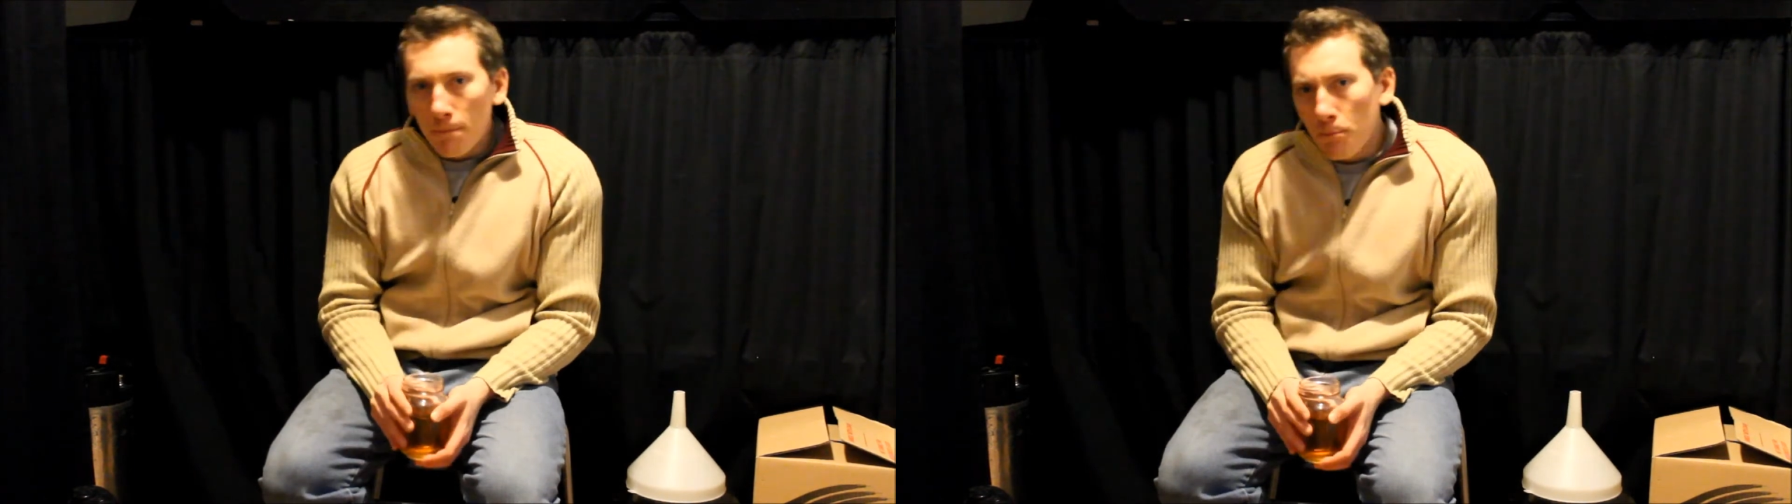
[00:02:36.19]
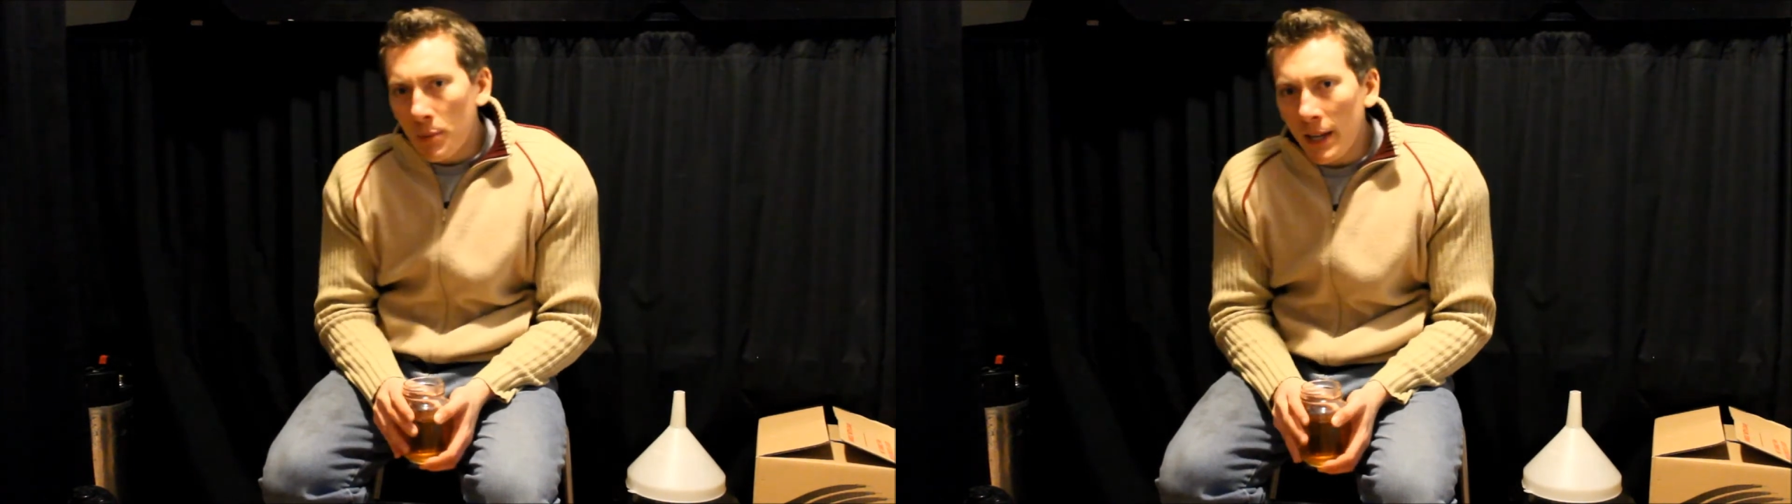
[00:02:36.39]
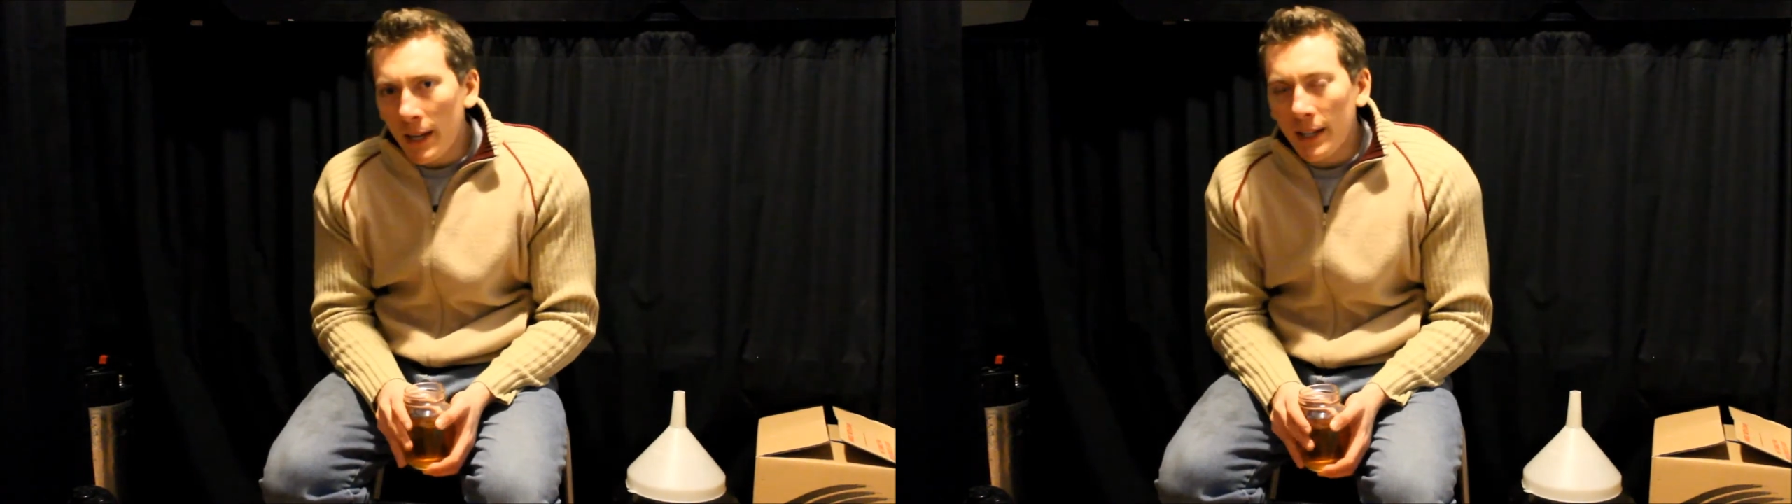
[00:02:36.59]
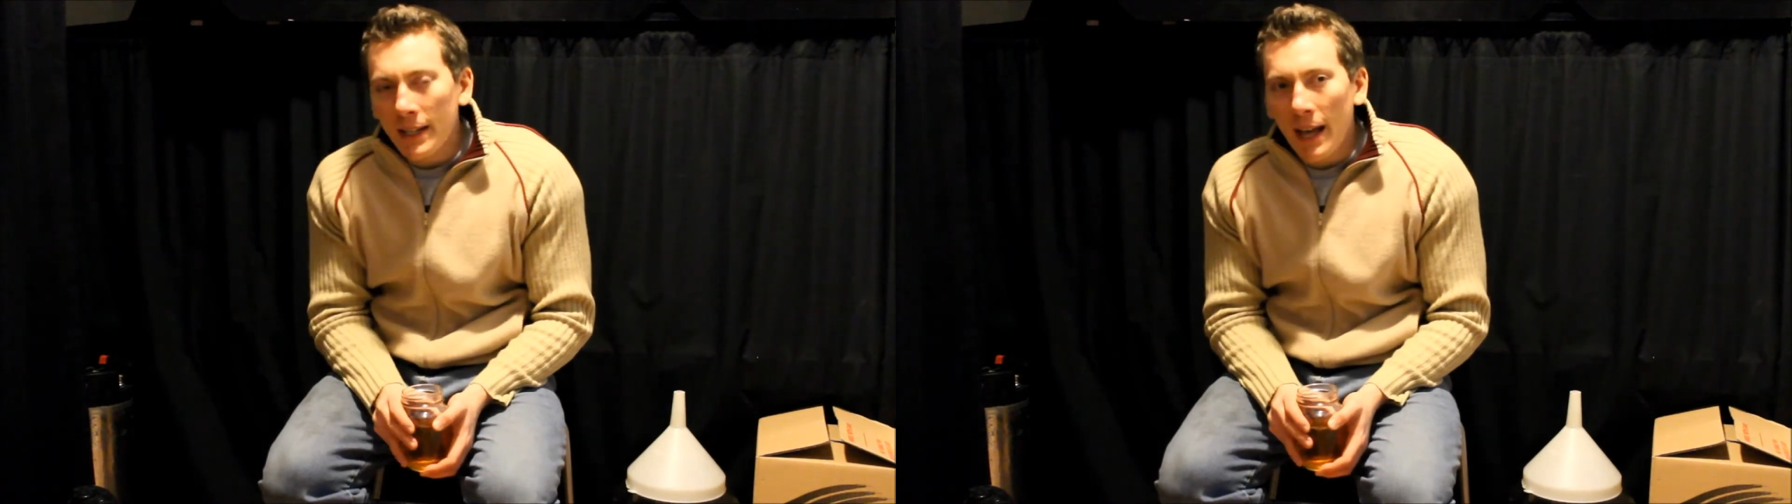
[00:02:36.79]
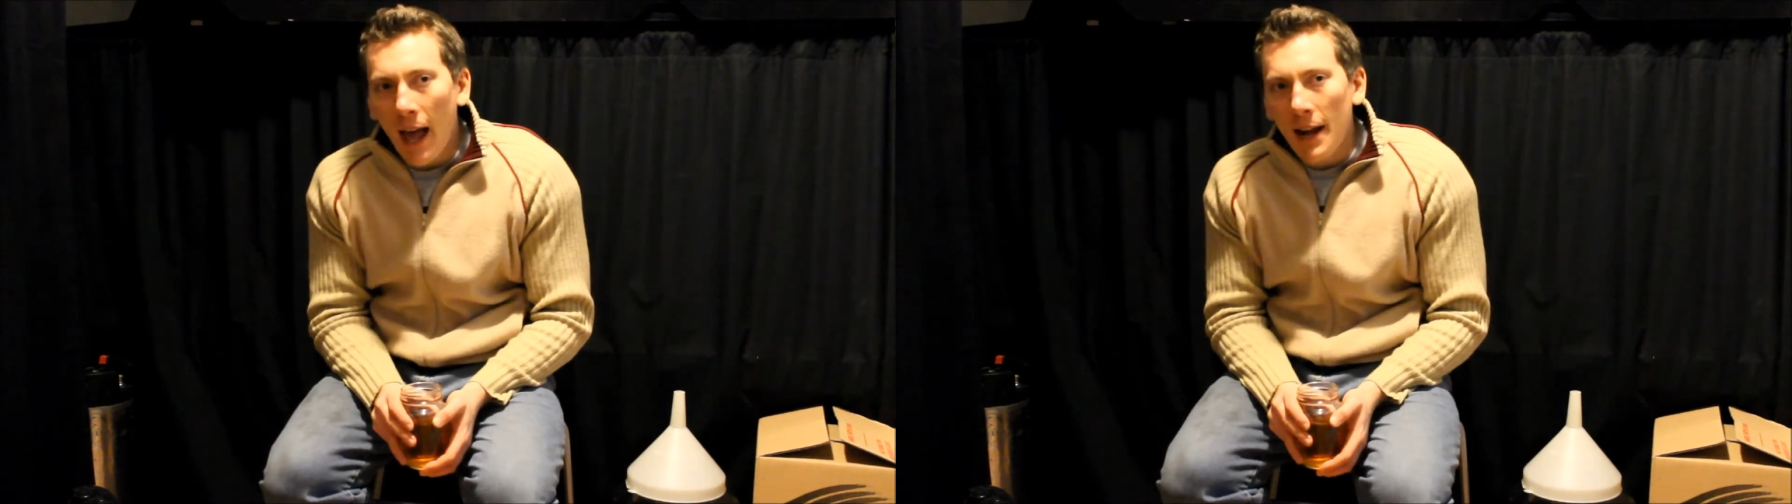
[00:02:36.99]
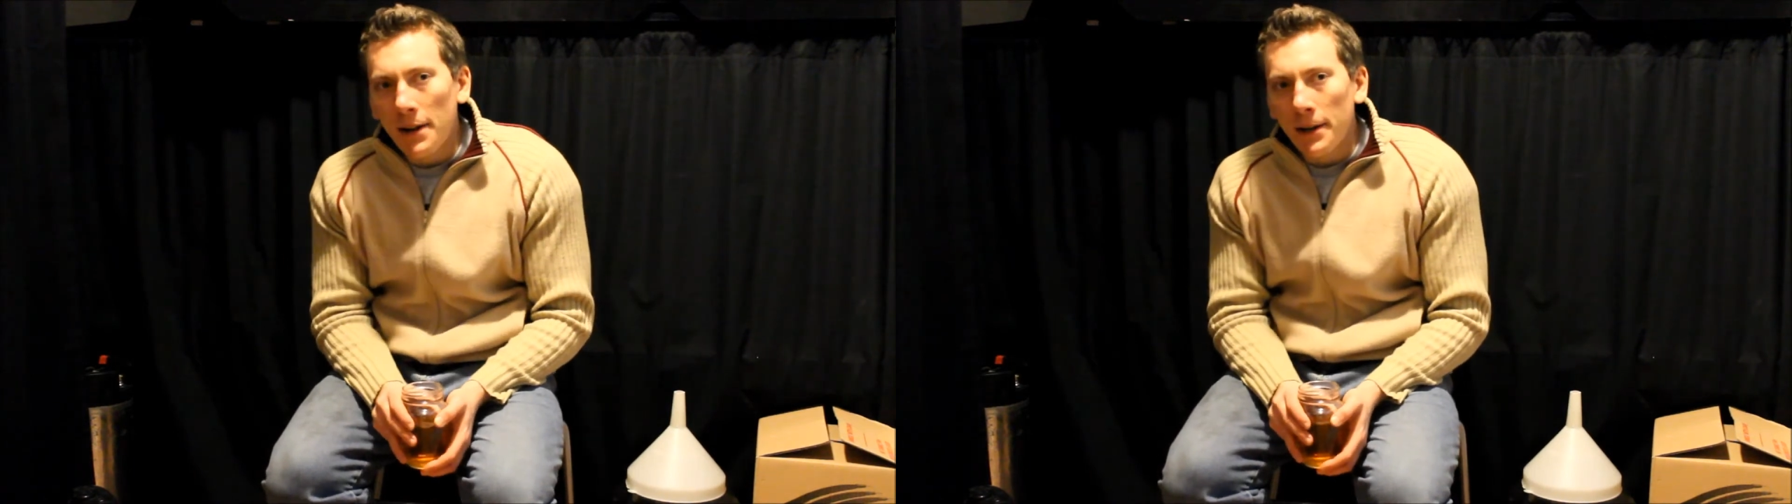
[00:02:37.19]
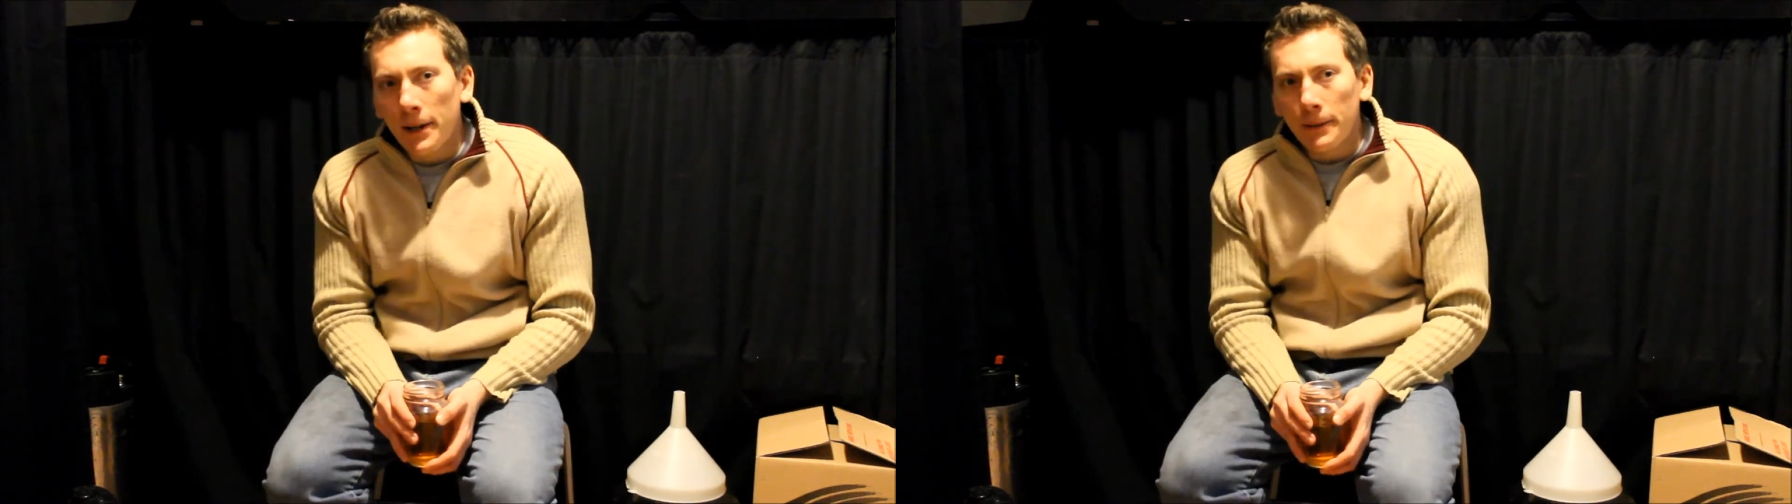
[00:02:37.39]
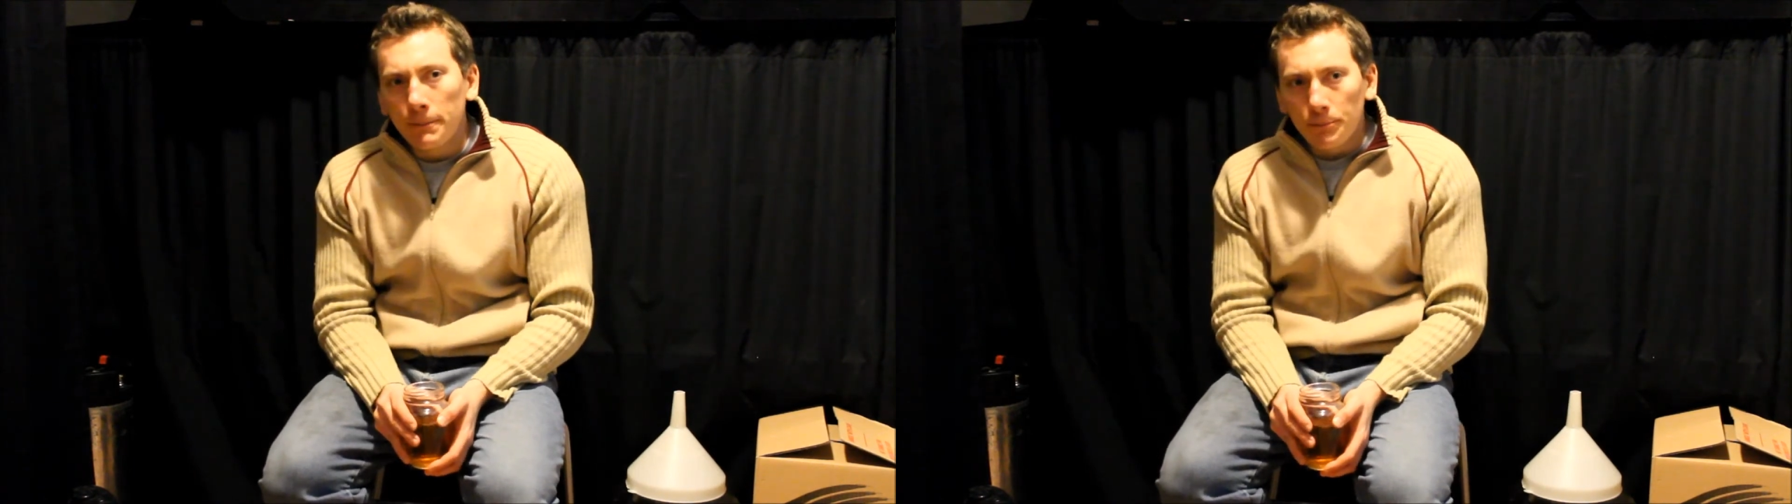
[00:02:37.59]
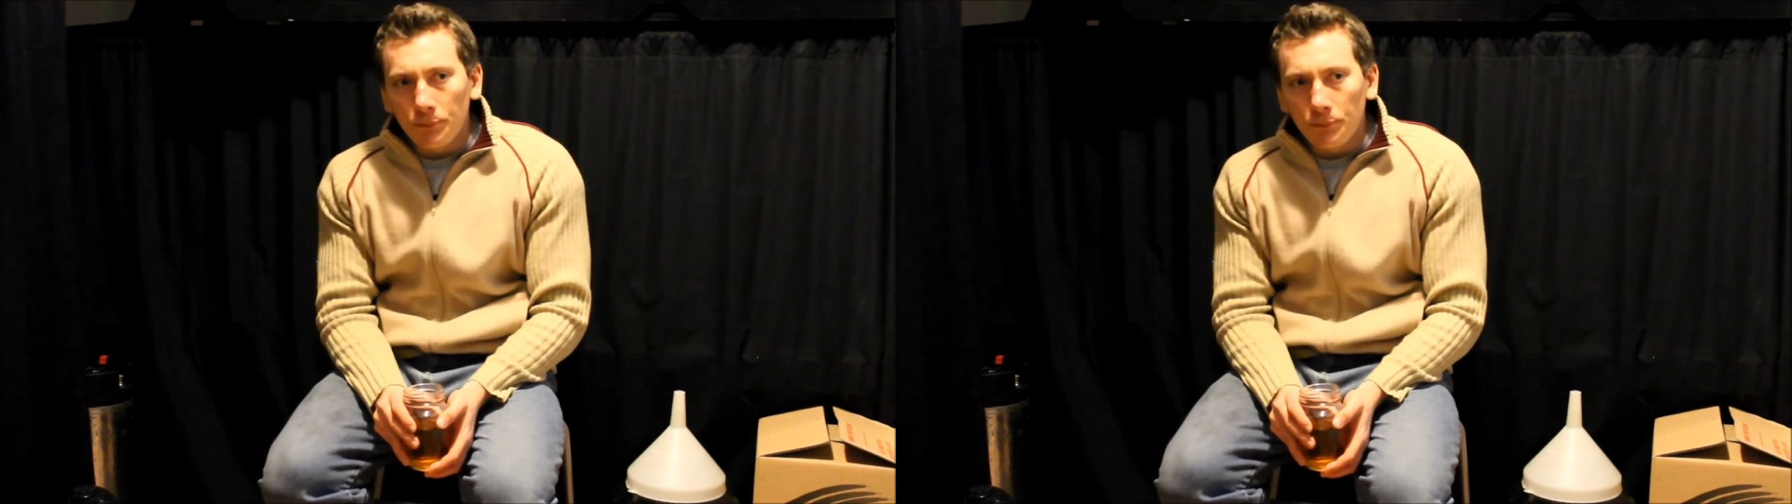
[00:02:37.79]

Being in Canada